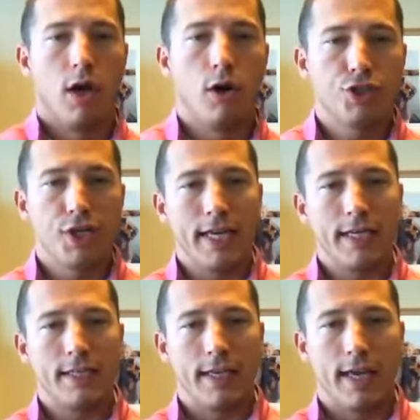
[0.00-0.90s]

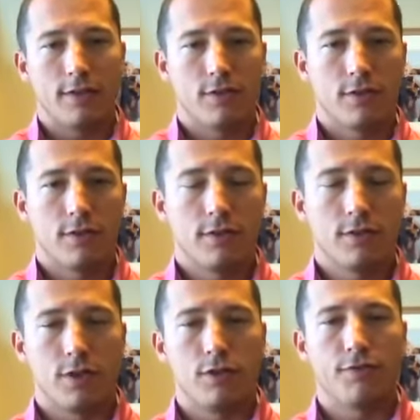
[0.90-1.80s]
OSHA ETS
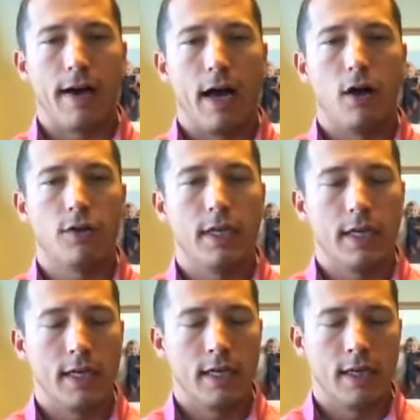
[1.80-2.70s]
suits filed
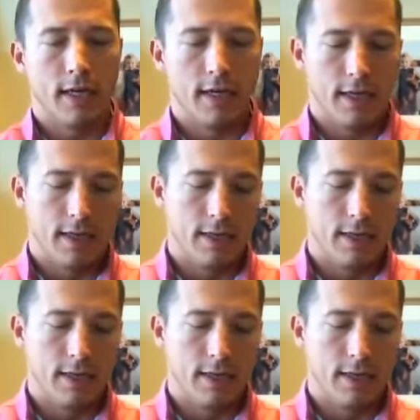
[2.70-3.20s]
in